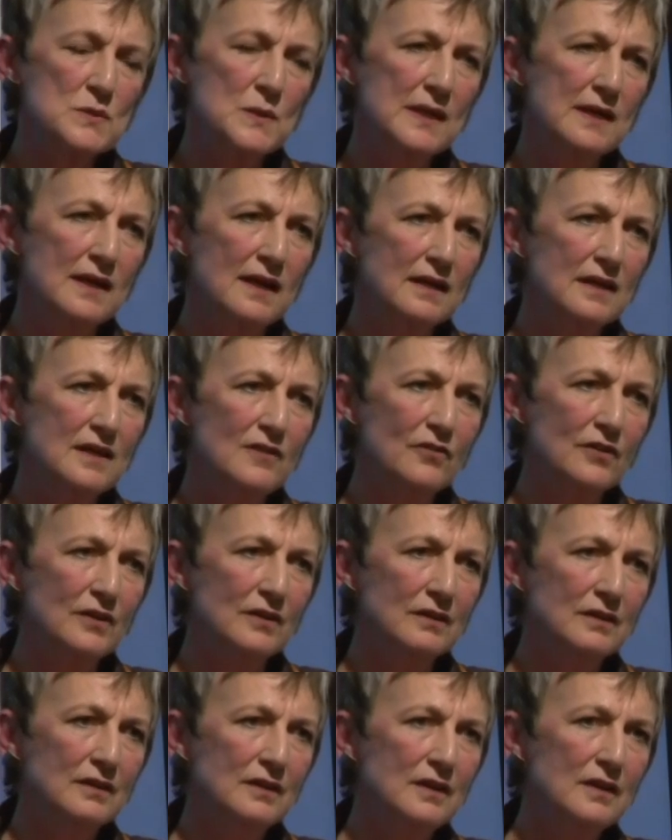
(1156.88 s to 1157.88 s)
we get
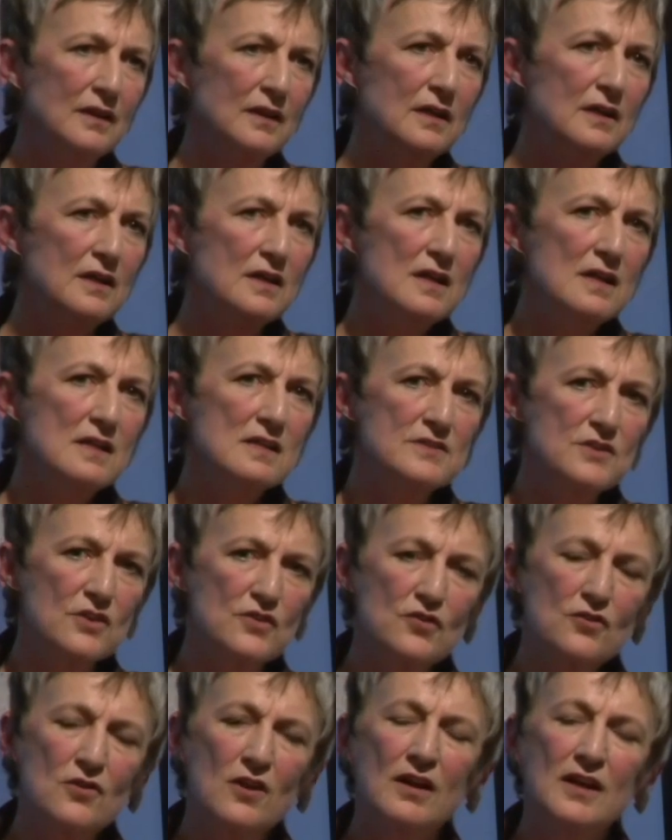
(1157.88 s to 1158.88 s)
given to
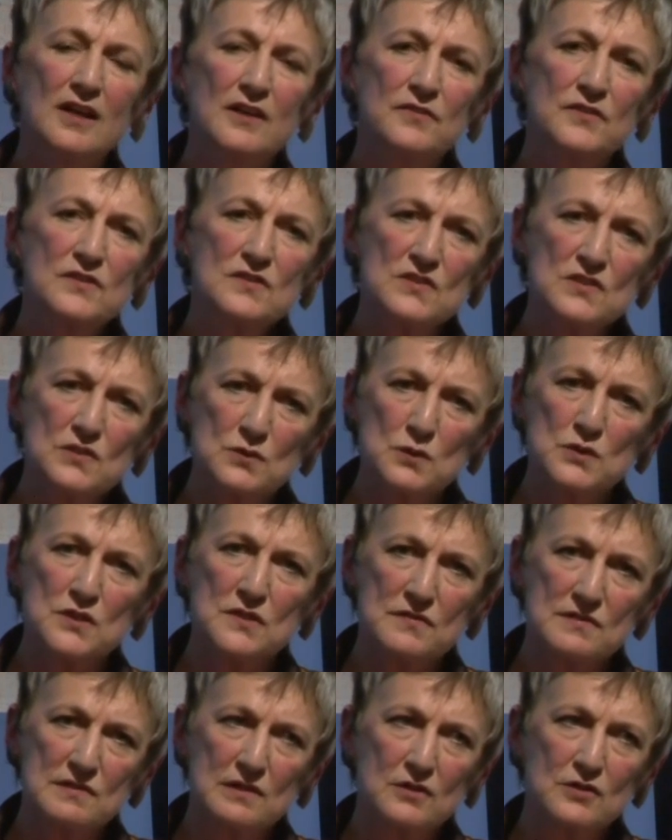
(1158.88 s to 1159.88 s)
drive the sort
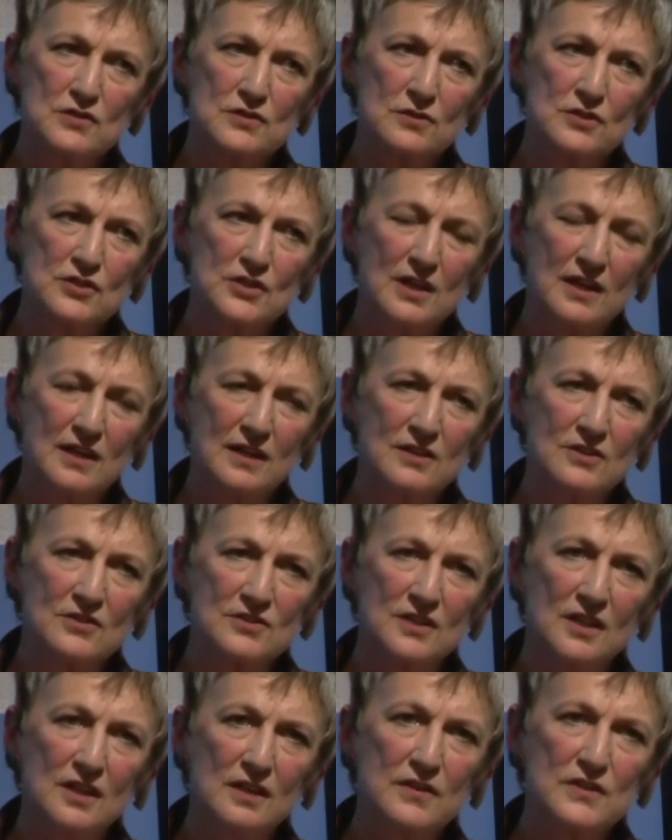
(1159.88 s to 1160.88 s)
of social change
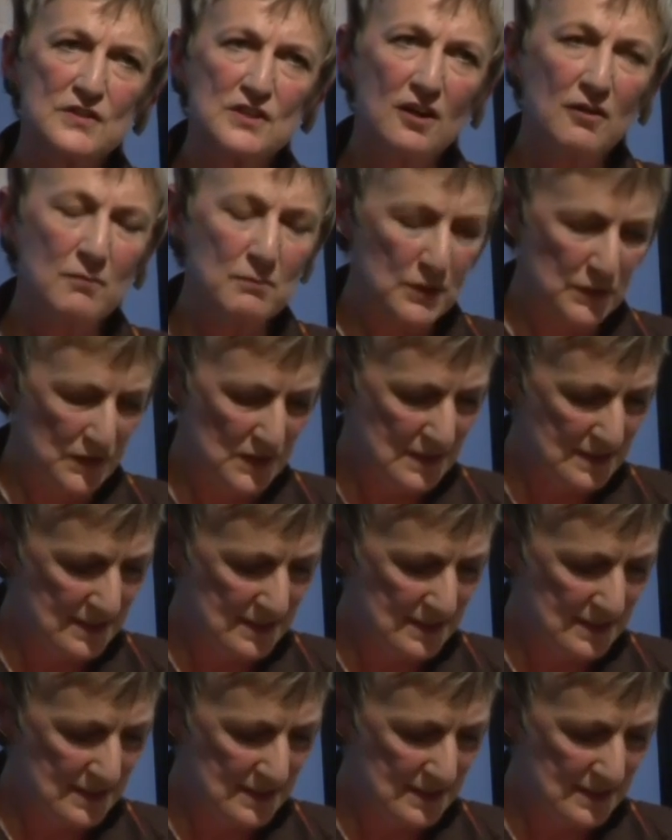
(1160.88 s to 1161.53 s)
that our modern